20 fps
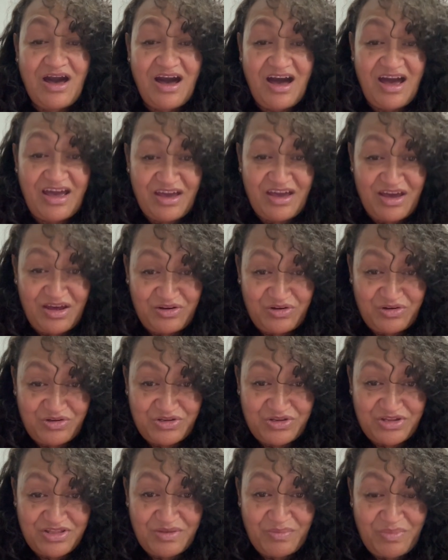I
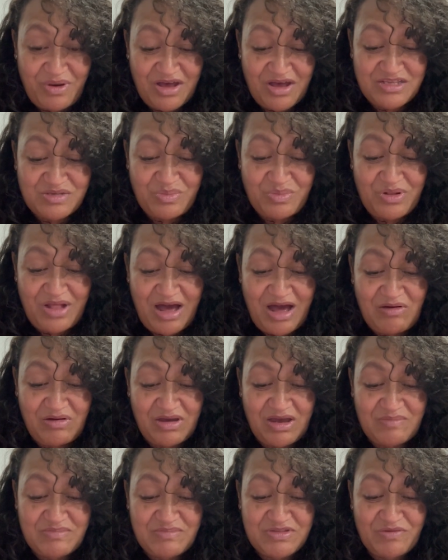understood the possible
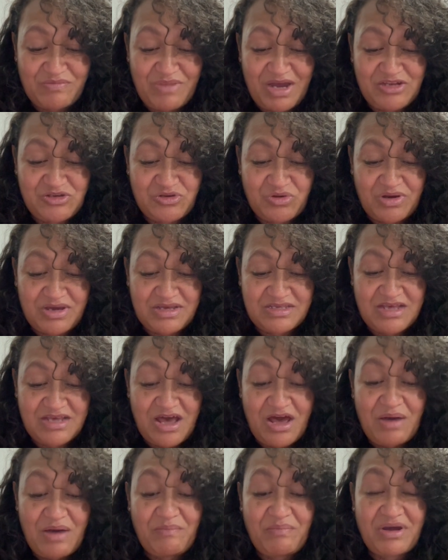outcomes of my choice,
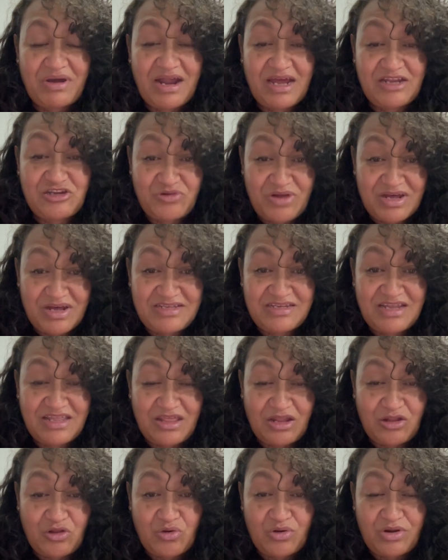but I trusted
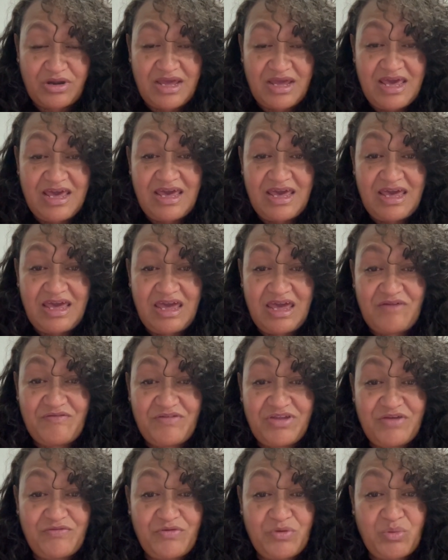the Lord,
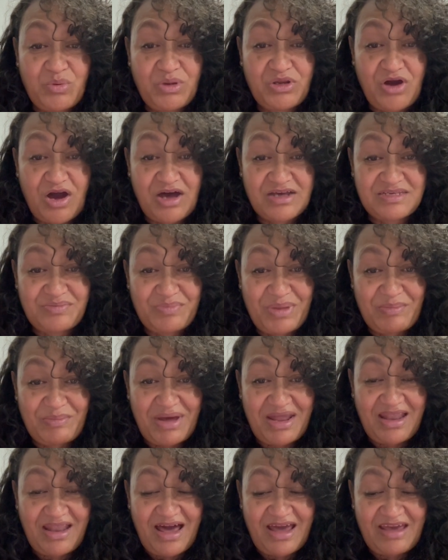even if it would cost me
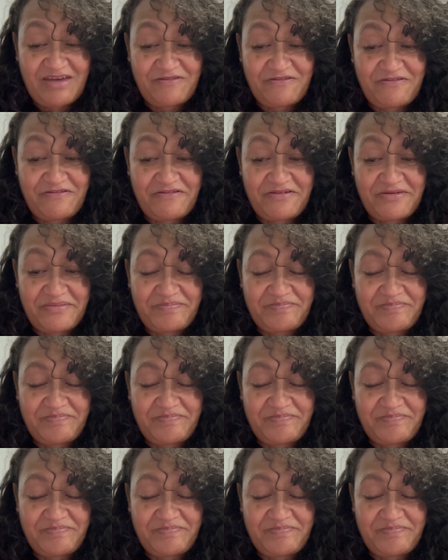my life.